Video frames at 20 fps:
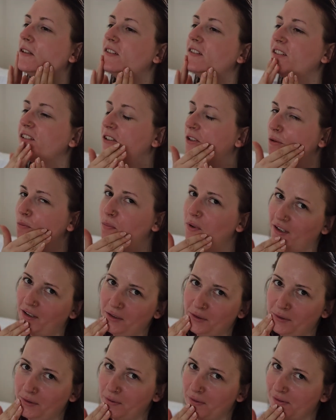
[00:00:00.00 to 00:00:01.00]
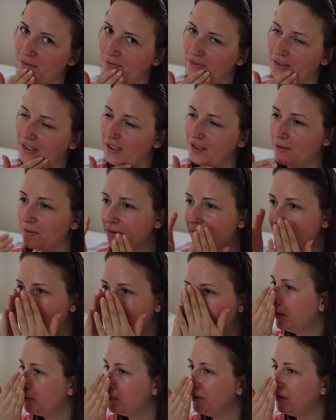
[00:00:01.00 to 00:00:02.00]
to be on those videos.
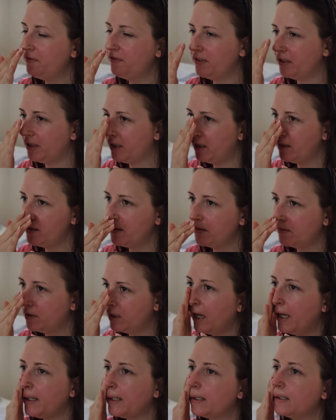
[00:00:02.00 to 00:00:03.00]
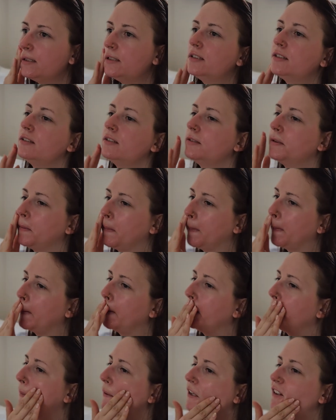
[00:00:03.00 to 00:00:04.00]
With regards to diet,
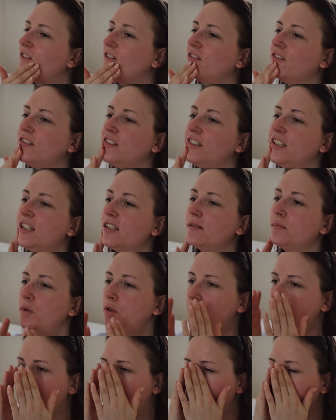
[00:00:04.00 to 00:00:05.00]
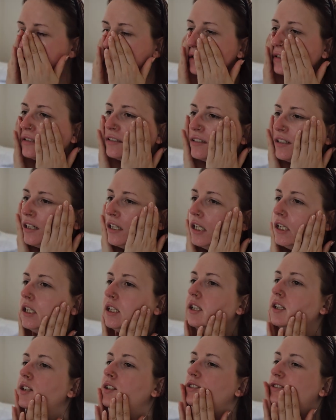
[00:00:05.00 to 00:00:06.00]
this morning
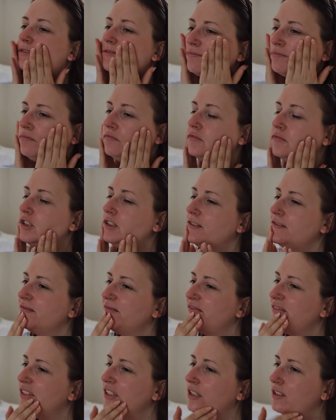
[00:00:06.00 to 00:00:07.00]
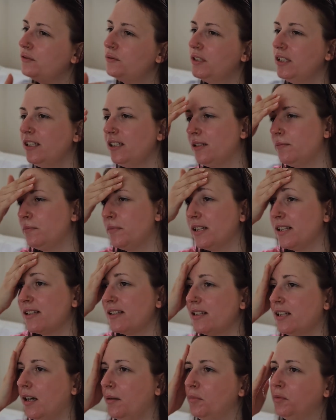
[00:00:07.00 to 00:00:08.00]
well, not really
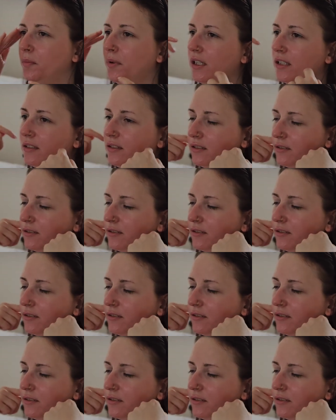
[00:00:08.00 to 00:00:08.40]
messed up, but